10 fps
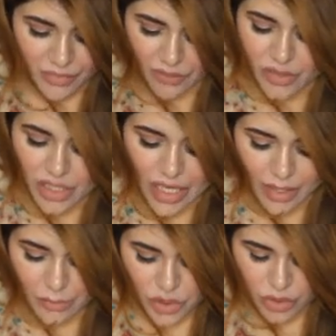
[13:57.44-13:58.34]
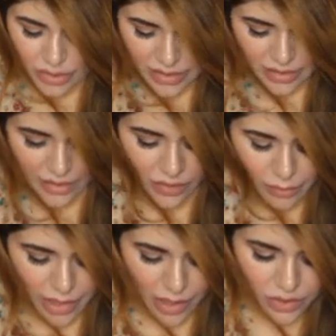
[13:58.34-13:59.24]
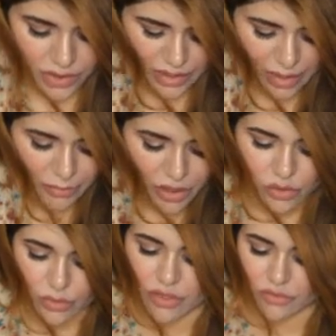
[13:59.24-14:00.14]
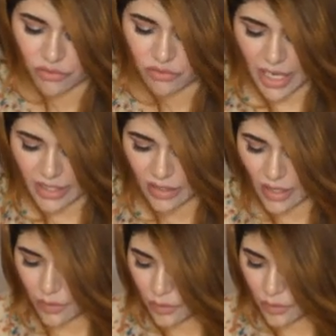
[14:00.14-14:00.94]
which I am so excited about. Let me do it right now.